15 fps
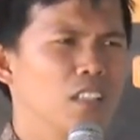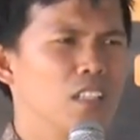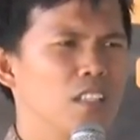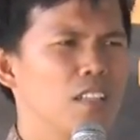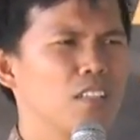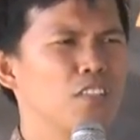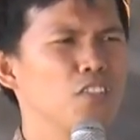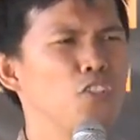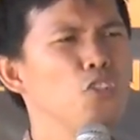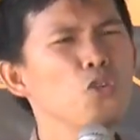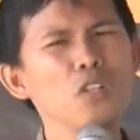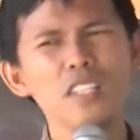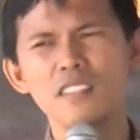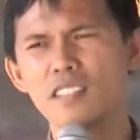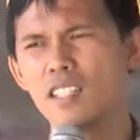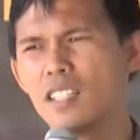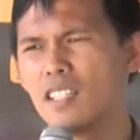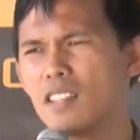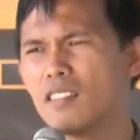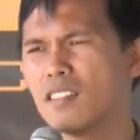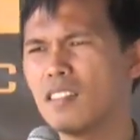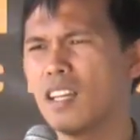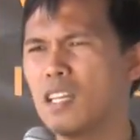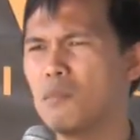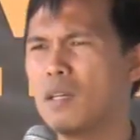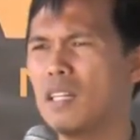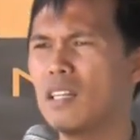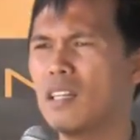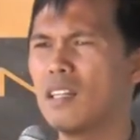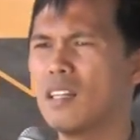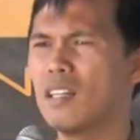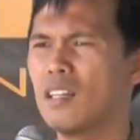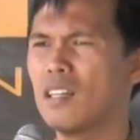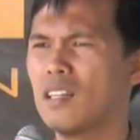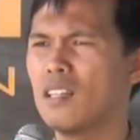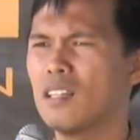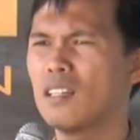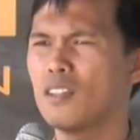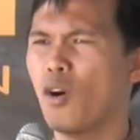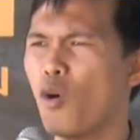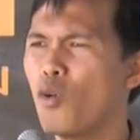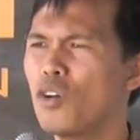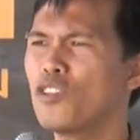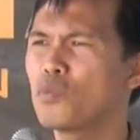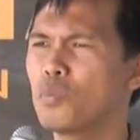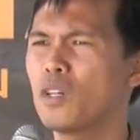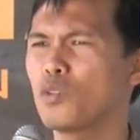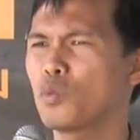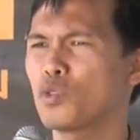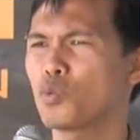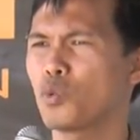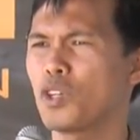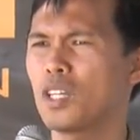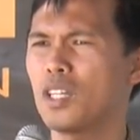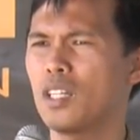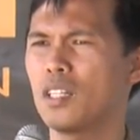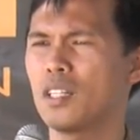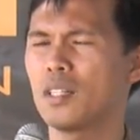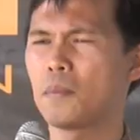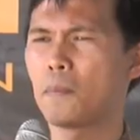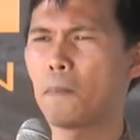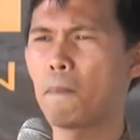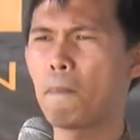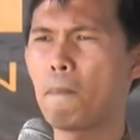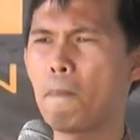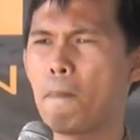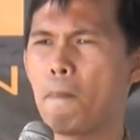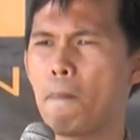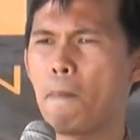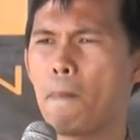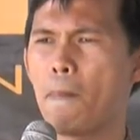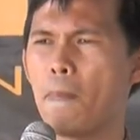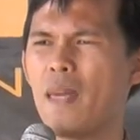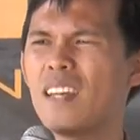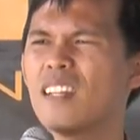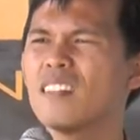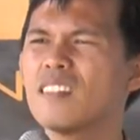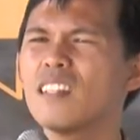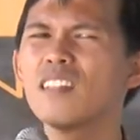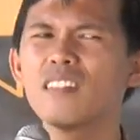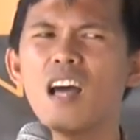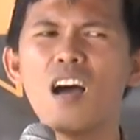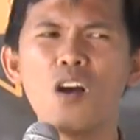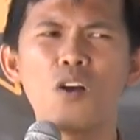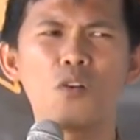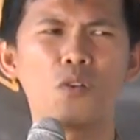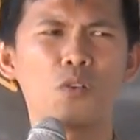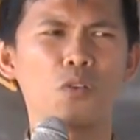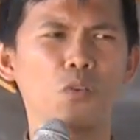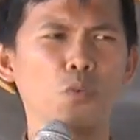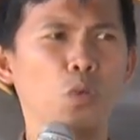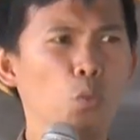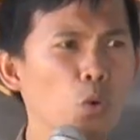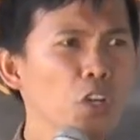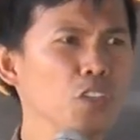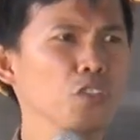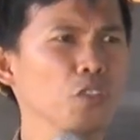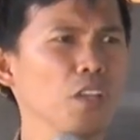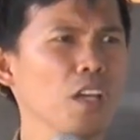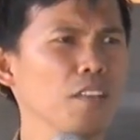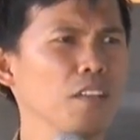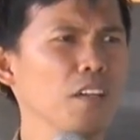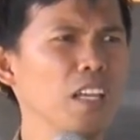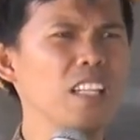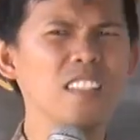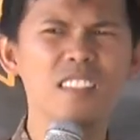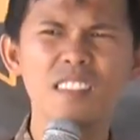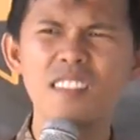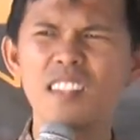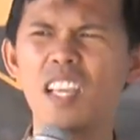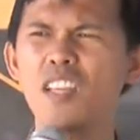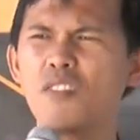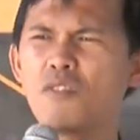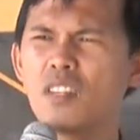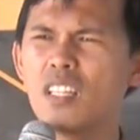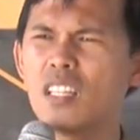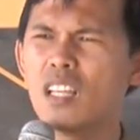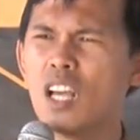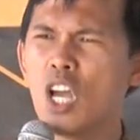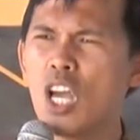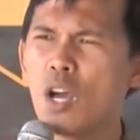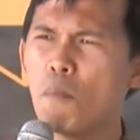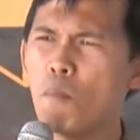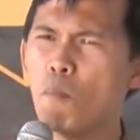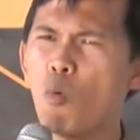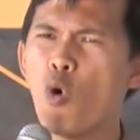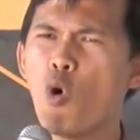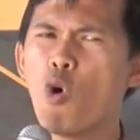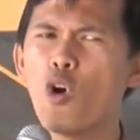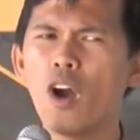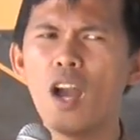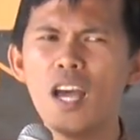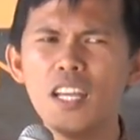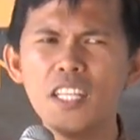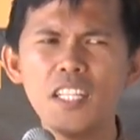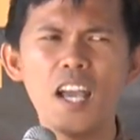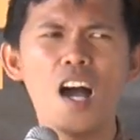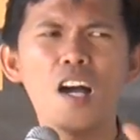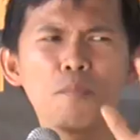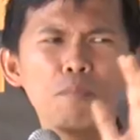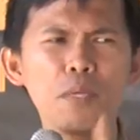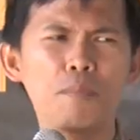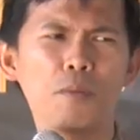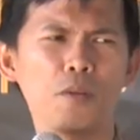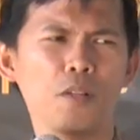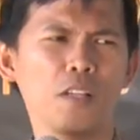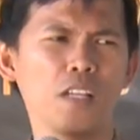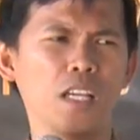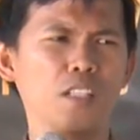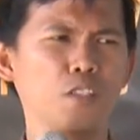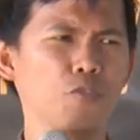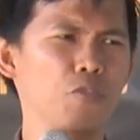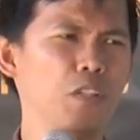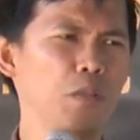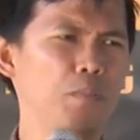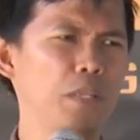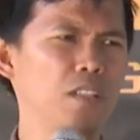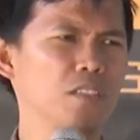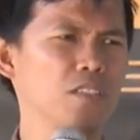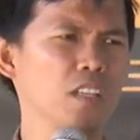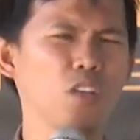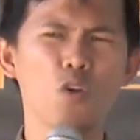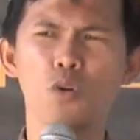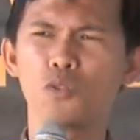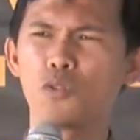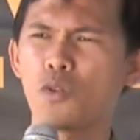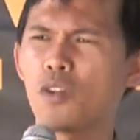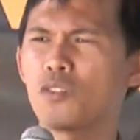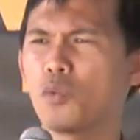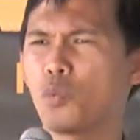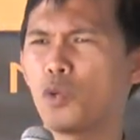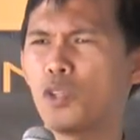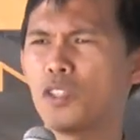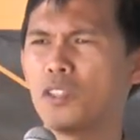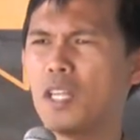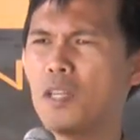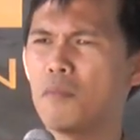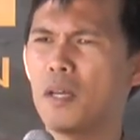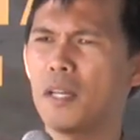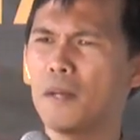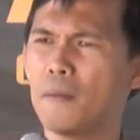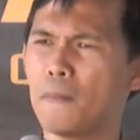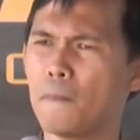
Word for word: It has unity in it. Amen. The Holy Spirit was working. And until now, we work together in saving more young people in the Philippines and all throughout the world. Amen.